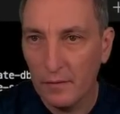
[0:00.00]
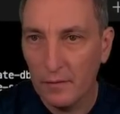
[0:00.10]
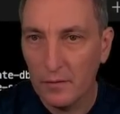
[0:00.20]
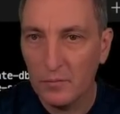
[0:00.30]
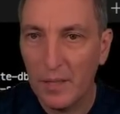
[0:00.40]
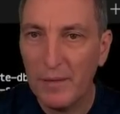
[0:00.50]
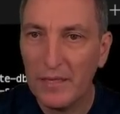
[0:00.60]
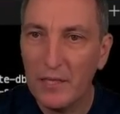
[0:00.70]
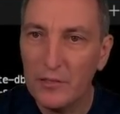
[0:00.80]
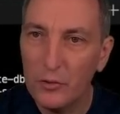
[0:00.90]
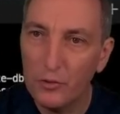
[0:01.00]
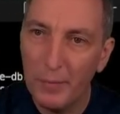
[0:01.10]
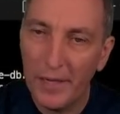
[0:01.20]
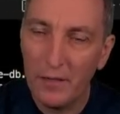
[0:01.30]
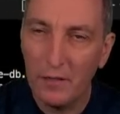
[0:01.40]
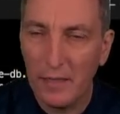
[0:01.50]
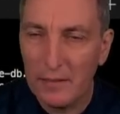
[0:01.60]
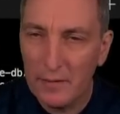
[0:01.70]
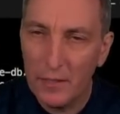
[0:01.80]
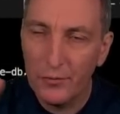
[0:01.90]
Sometimes I can use Beacon. I
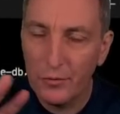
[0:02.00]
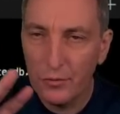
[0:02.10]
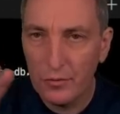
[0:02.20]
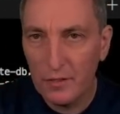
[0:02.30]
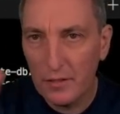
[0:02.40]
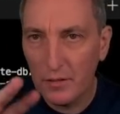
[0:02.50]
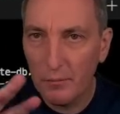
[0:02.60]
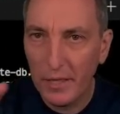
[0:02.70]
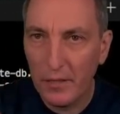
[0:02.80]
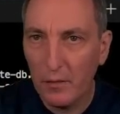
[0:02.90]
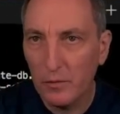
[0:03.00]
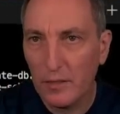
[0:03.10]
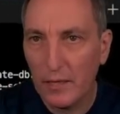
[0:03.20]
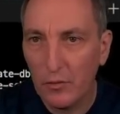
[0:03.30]
still use either Beacon or cargo